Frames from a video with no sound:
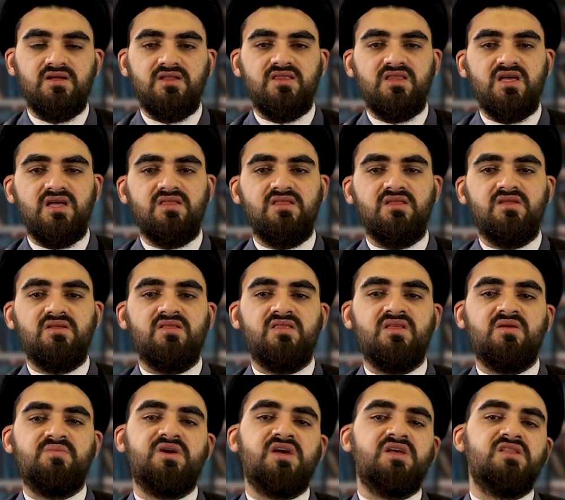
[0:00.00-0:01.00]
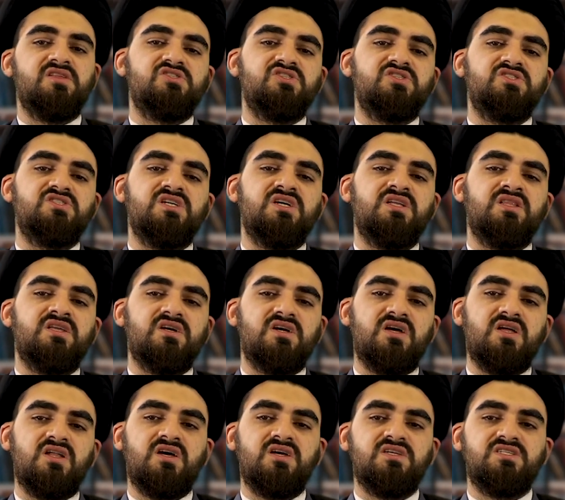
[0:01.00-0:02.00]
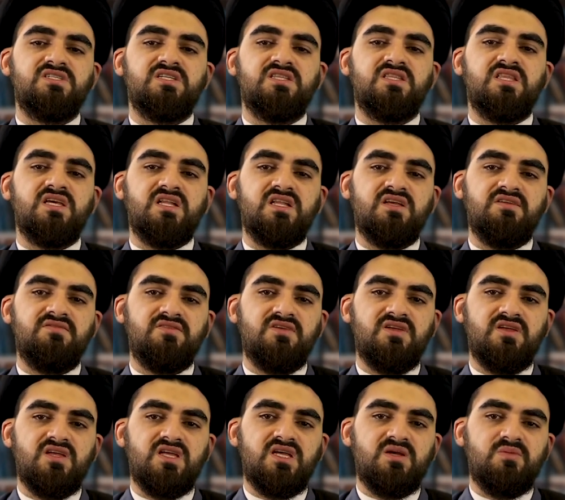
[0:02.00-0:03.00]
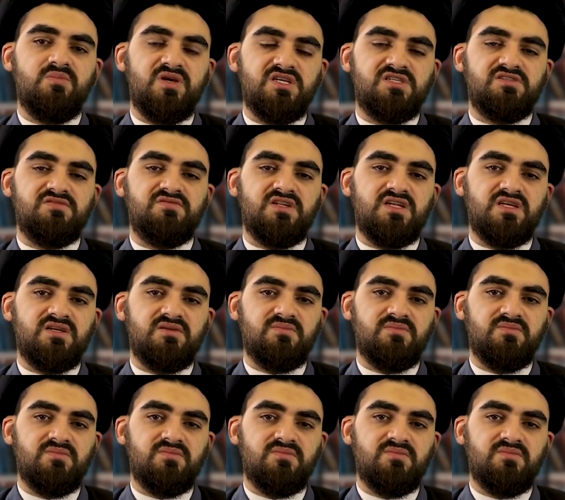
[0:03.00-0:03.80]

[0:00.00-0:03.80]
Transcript: then they pay the jizya and khalas, they live peacefully.